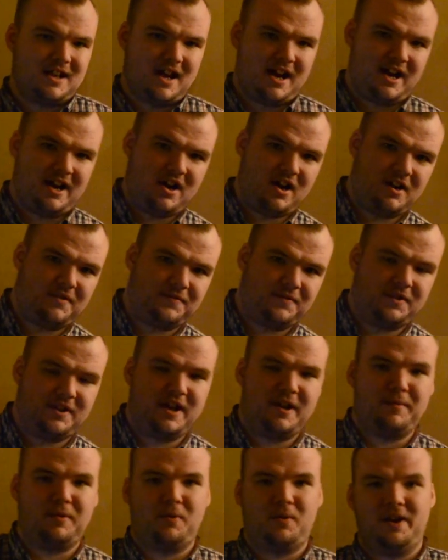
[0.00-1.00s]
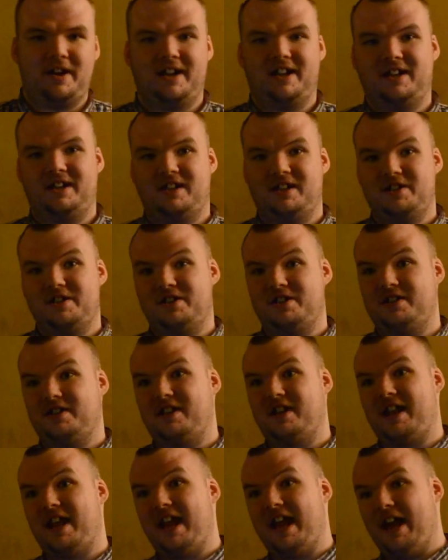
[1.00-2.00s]
I offered him a way to
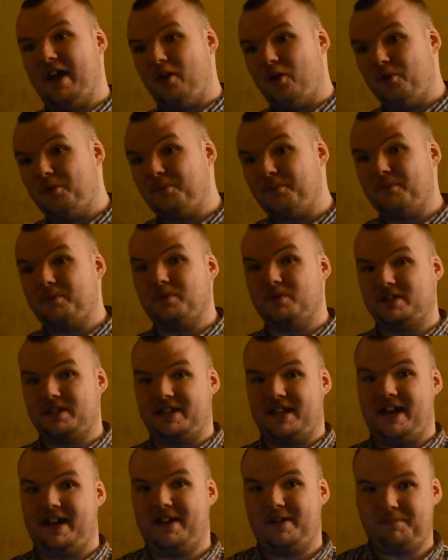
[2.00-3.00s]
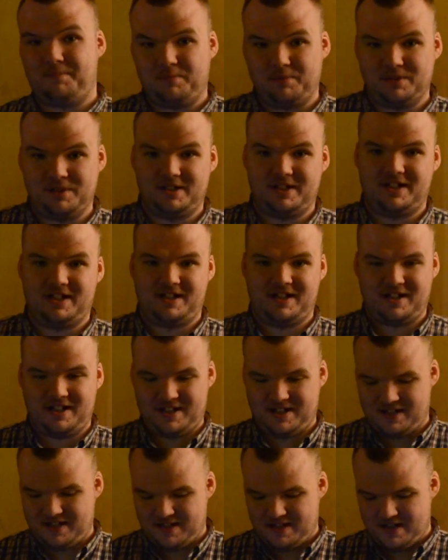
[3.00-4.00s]
help with that, but
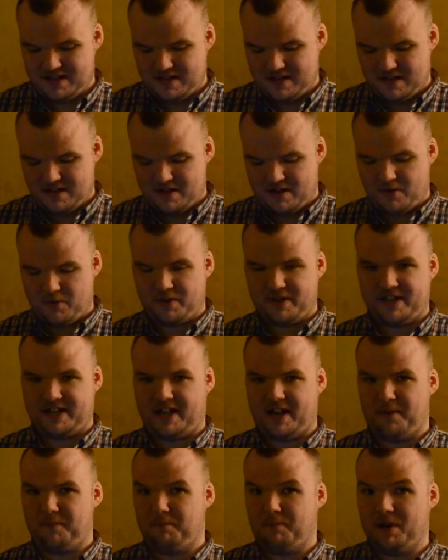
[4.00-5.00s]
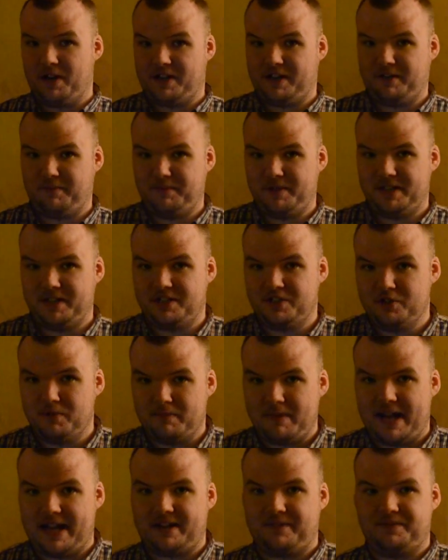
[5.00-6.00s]
when he kept bugging me to do
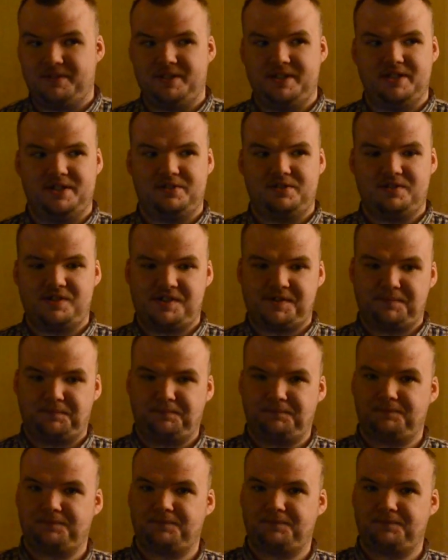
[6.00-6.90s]
Mac videos,